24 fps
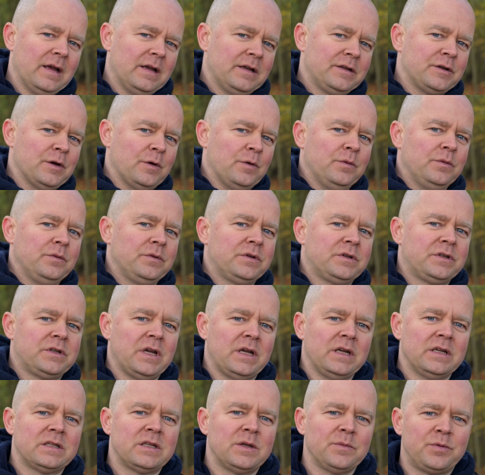So
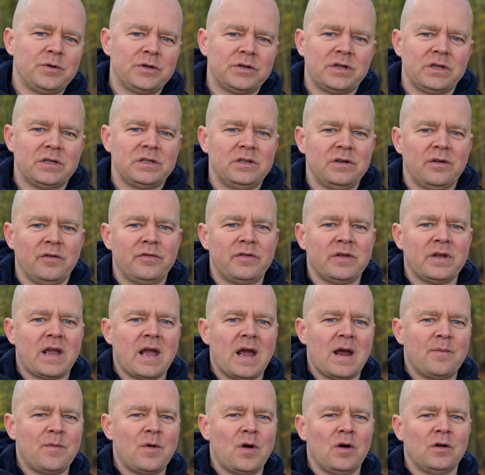change the position of the
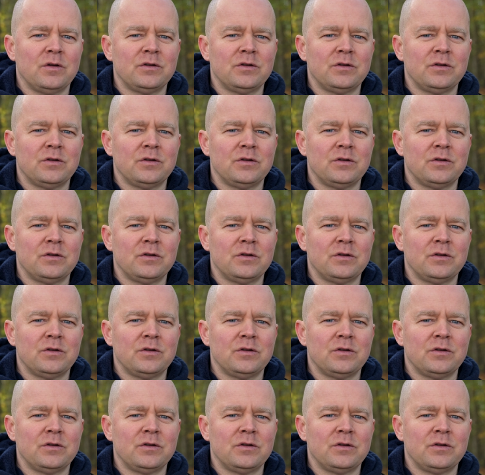camera